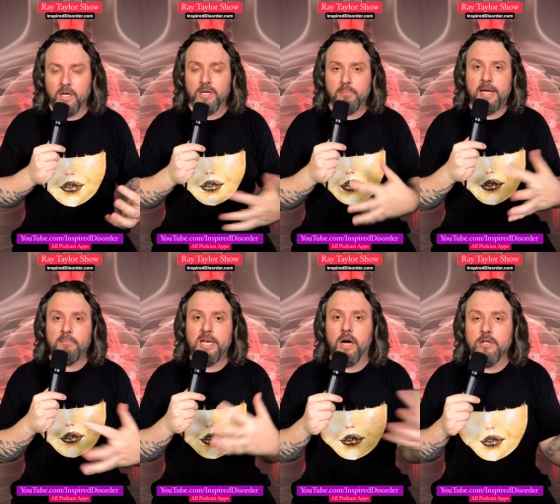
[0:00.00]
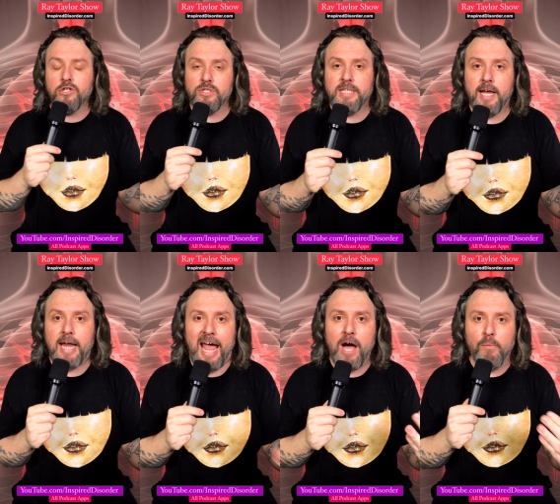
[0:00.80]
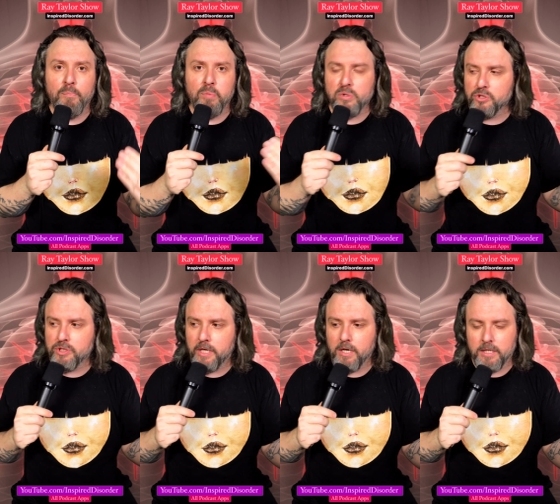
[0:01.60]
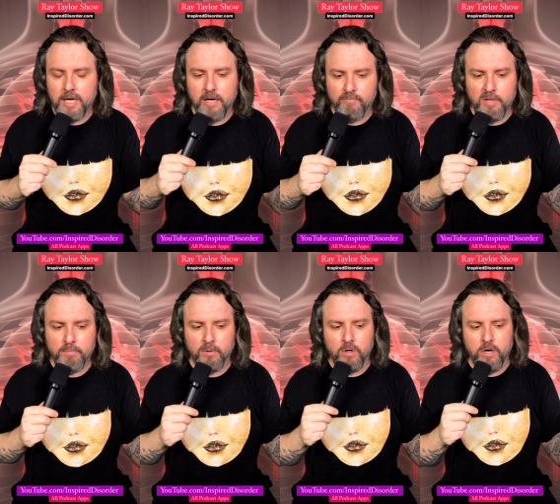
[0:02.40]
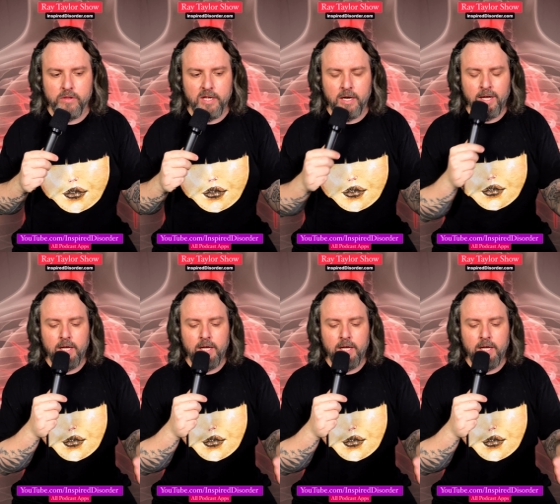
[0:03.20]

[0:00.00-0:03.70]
It made me understand how bullshit a lot of people are that